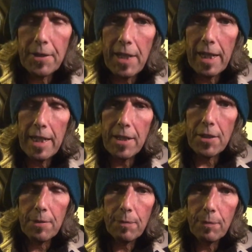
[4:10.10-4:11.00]

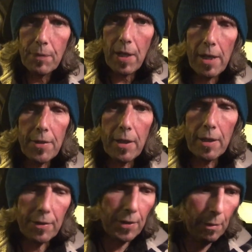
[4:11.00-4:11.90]
days
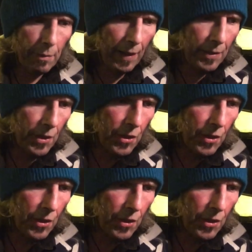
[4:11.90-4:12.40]
that we've had